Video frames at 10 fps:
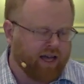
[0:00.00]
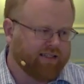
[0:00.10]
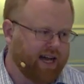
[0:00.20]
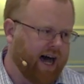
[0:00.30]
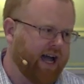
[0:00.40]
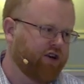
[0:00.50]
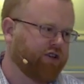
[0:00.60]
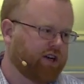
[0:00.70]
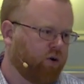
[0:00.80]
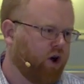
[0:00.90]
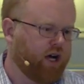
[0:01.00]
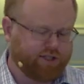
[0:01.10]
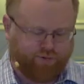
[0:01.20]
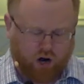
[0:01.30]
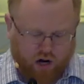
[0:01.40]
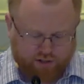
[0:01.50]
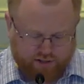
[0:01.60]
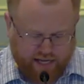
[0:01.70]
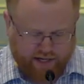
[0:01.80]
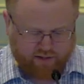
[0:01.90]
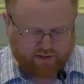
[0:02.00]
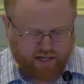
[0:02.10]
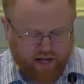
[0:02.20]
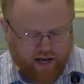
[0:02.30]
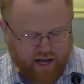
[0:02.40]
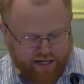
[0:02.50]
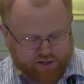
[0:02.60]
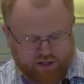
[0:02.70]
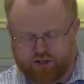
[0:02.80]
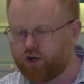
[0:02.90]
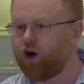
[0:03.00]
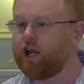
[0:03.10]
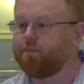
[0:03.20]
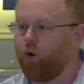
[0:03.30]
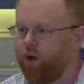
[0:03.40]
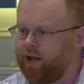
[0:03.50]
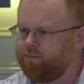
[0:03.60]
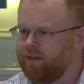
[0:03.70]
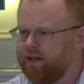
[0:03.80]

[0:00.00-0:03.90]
died on the cross for our sins uh, is the starting point.